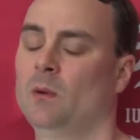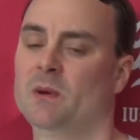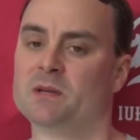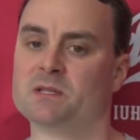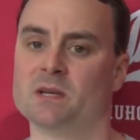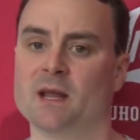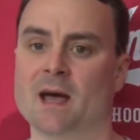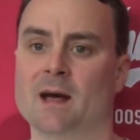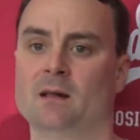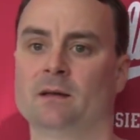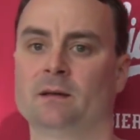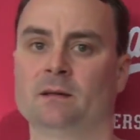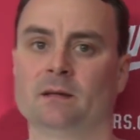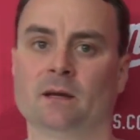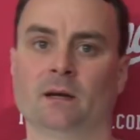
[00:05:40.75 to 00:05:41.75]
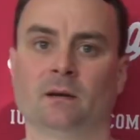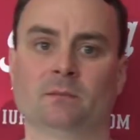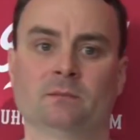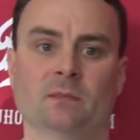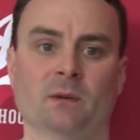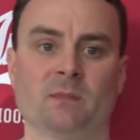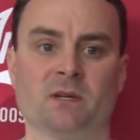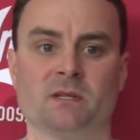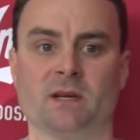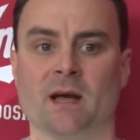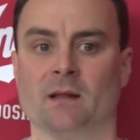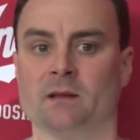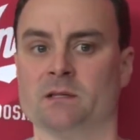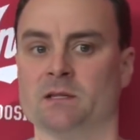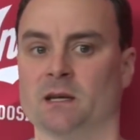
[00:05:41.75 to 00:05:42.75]
I mentioned
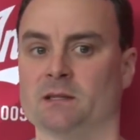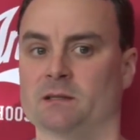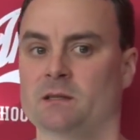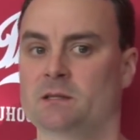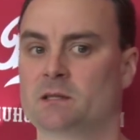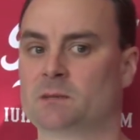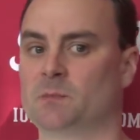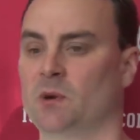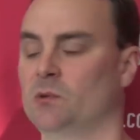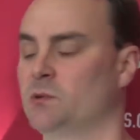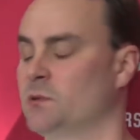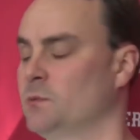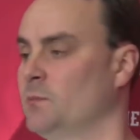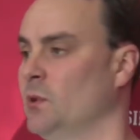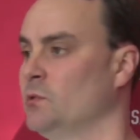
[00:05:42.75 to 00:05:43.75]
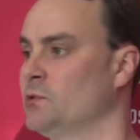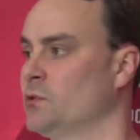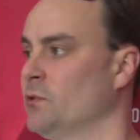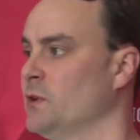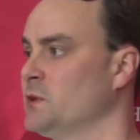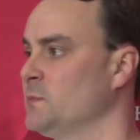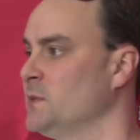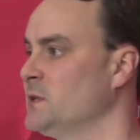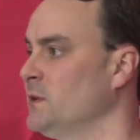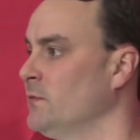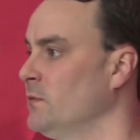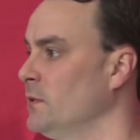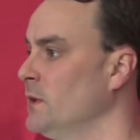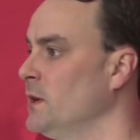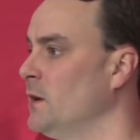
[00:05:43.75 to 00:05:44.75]
Al and Justin just post Christmas have
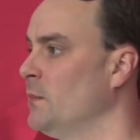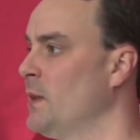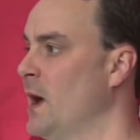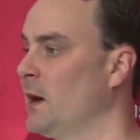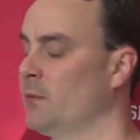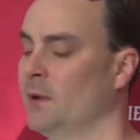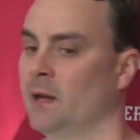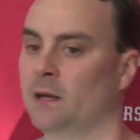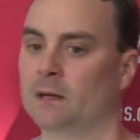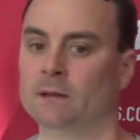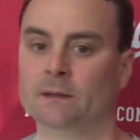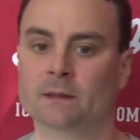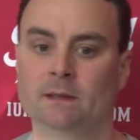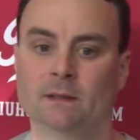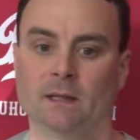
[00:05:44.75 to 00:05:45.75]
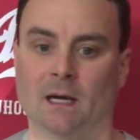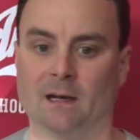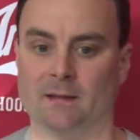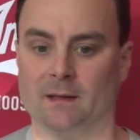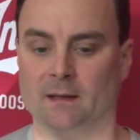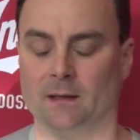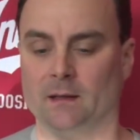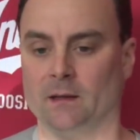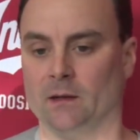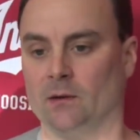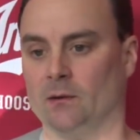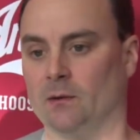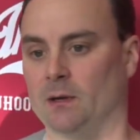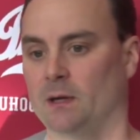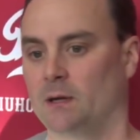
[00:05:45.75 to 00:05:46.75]
really come back ready. I think, you know,
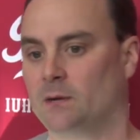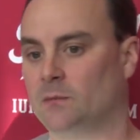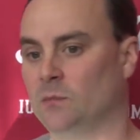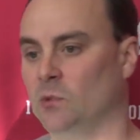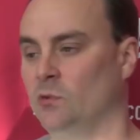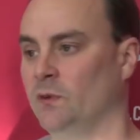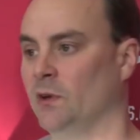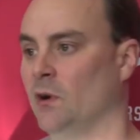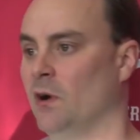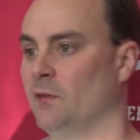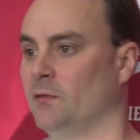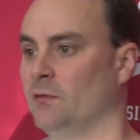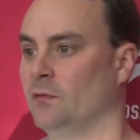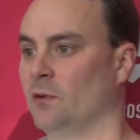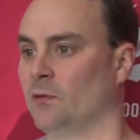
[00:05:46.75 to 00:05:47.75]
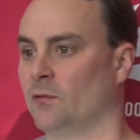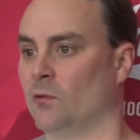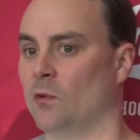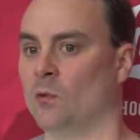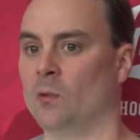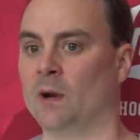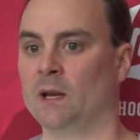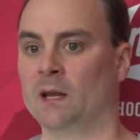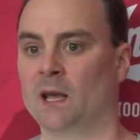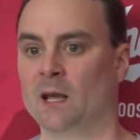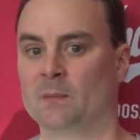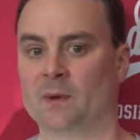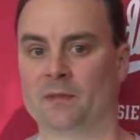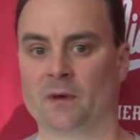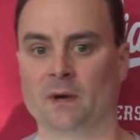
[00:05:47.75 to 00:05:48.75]
moving off of our Fort Wayne
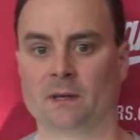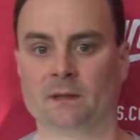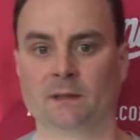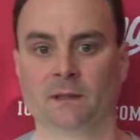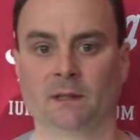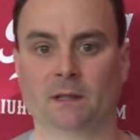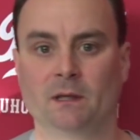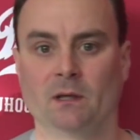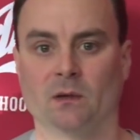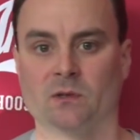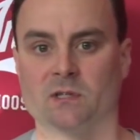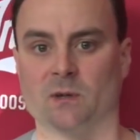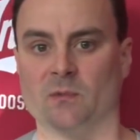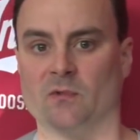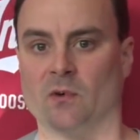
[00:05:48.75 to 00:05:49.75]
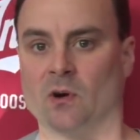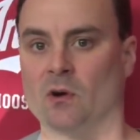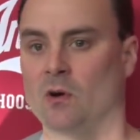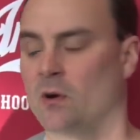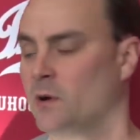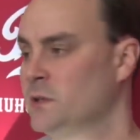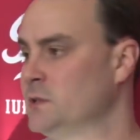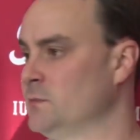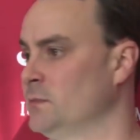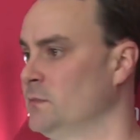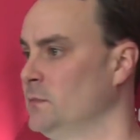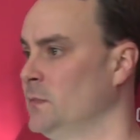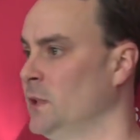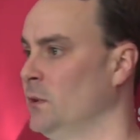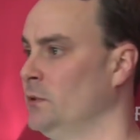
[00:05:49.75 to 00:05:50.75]
game, I thought, you know, some of our guards,
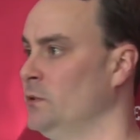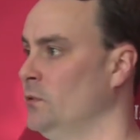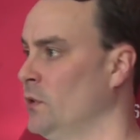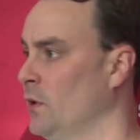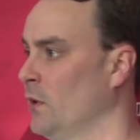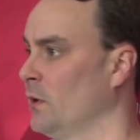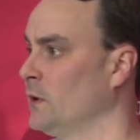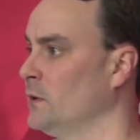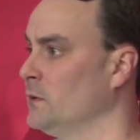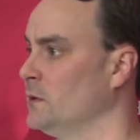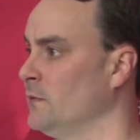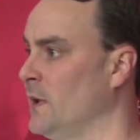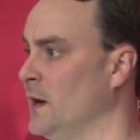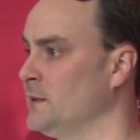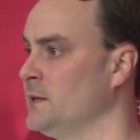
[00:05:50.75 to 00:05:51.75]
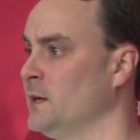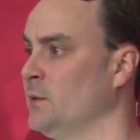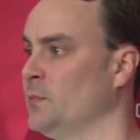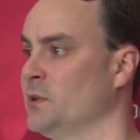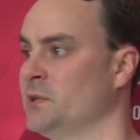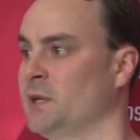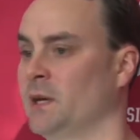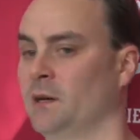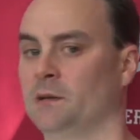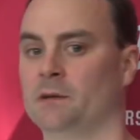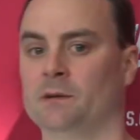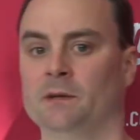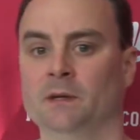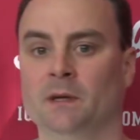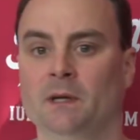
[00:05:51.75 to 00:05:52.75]
you know, Newkirk and Devontae in particular,
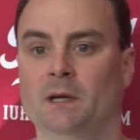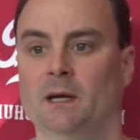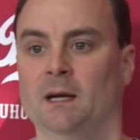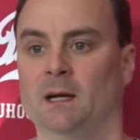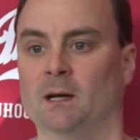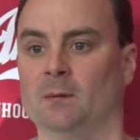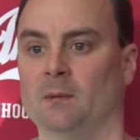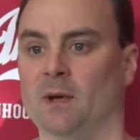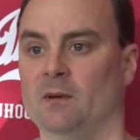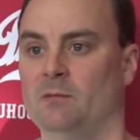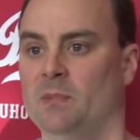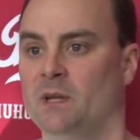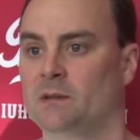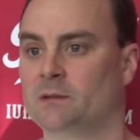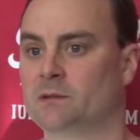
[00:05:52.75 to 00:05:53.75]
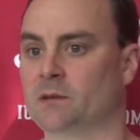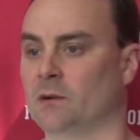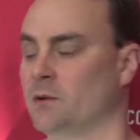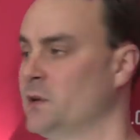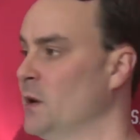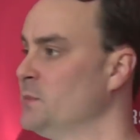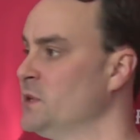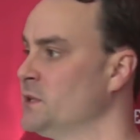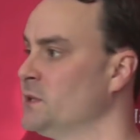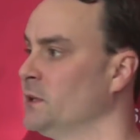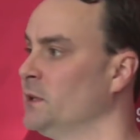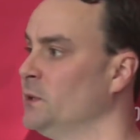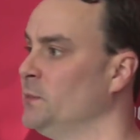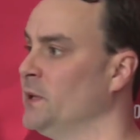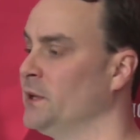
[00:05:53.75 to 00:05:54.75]
have been turned up just a
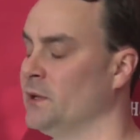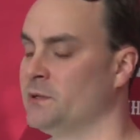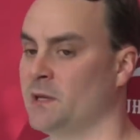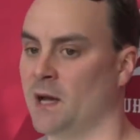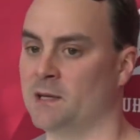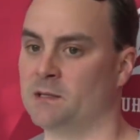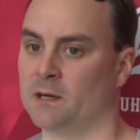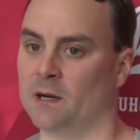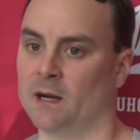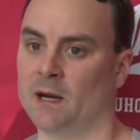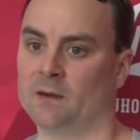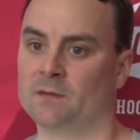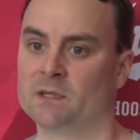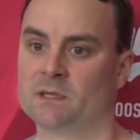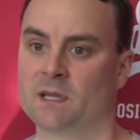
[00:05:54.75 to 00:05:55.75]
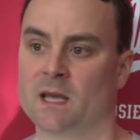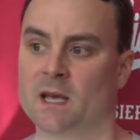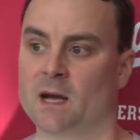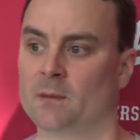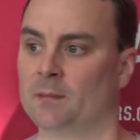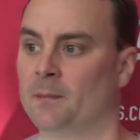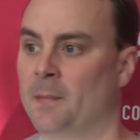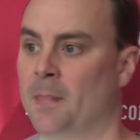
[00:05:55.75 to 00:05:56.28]
little bit. Those guys are going to have to stay up.